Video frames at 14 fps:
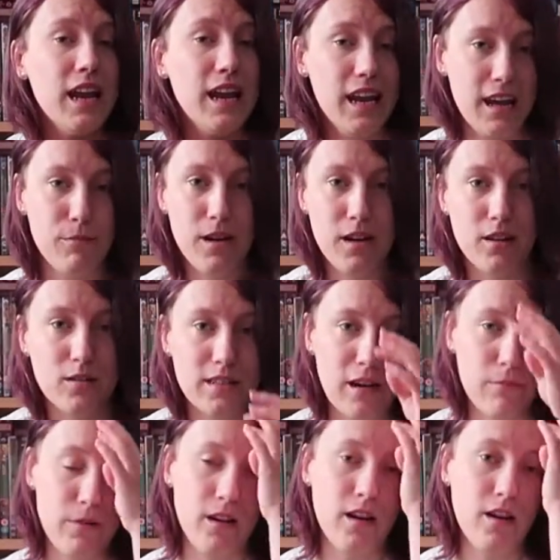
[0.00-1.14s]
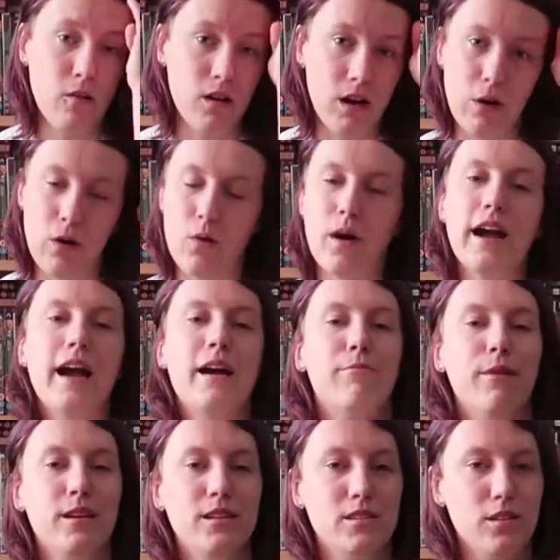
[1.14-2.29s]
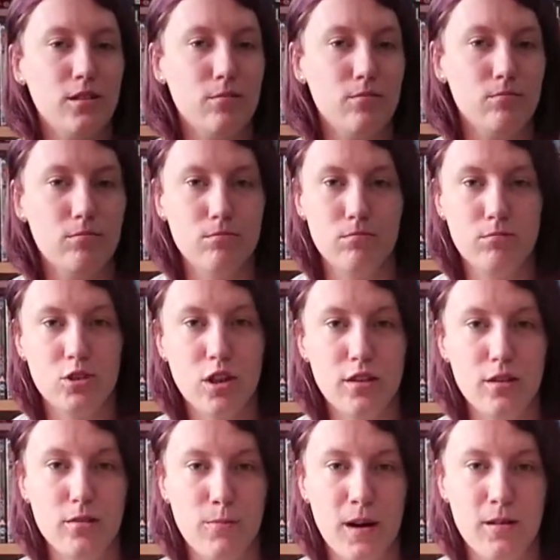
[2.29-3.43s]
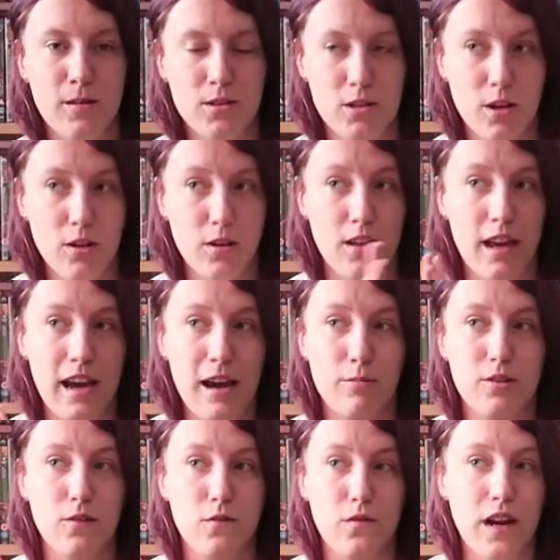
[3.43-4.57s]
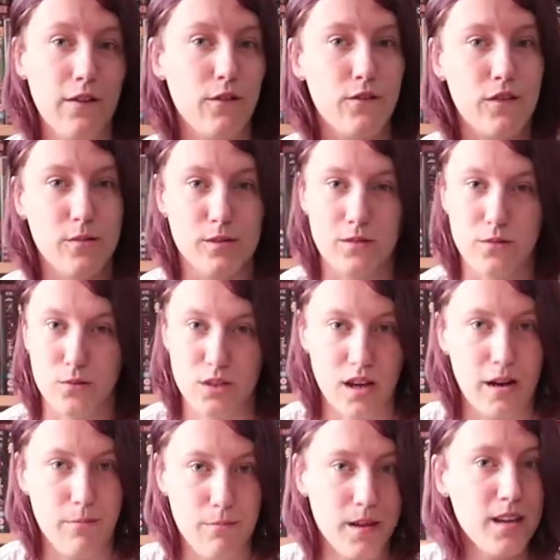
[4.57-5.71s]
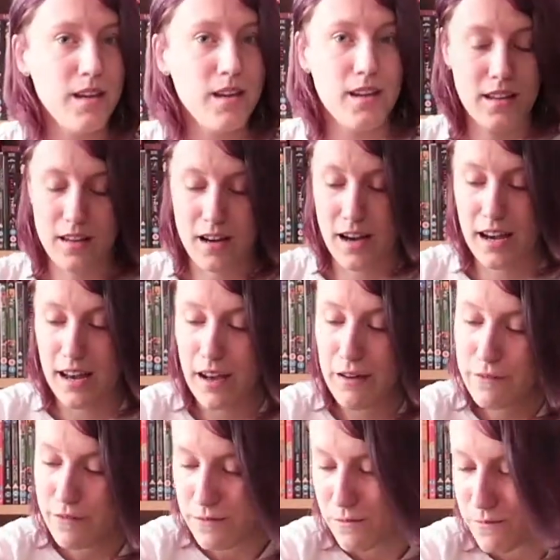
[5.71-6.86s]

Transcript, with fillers: let me know down below I'll quite happily do show you my, show you the absolute favourite films of all time that I love